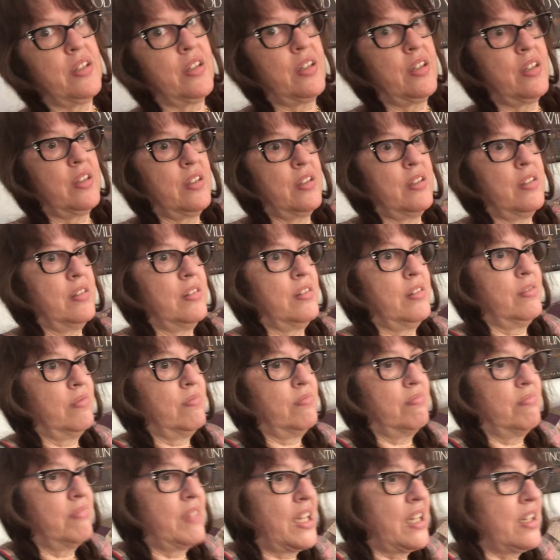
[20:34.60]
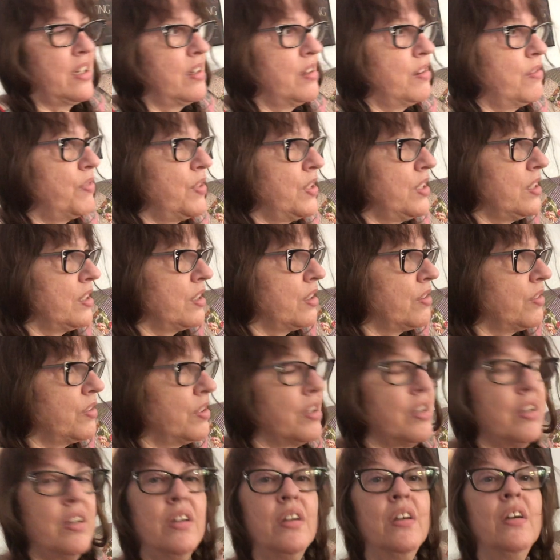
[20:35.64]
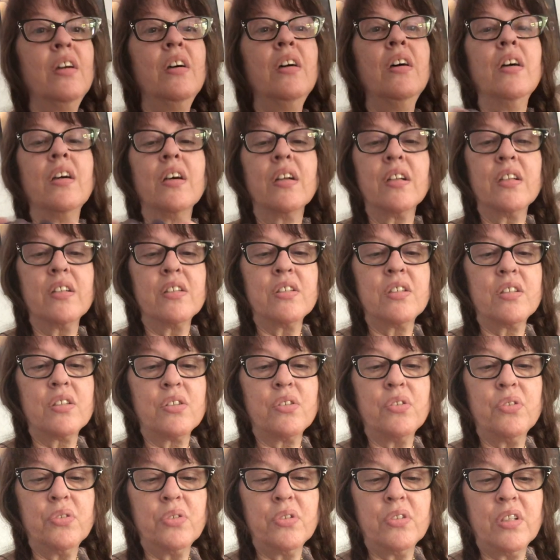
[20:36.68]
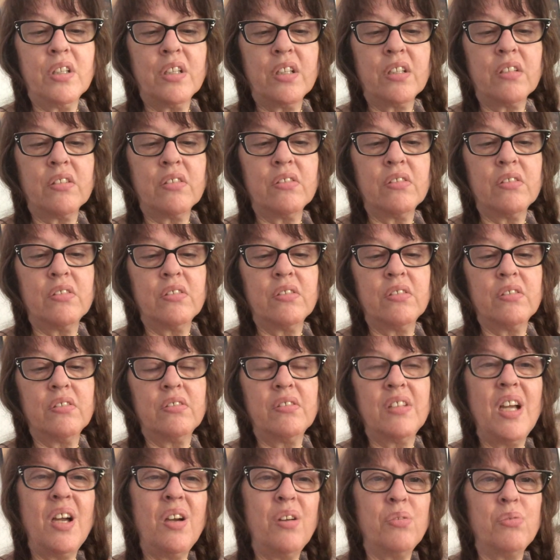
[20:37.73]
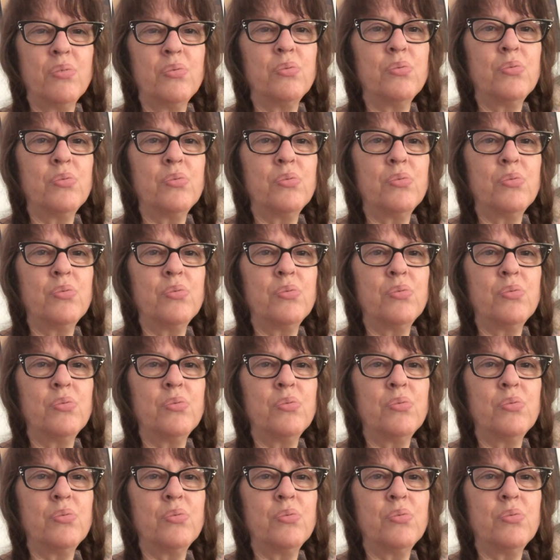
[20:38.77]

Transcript: like a edited video. And I just told her, like, no,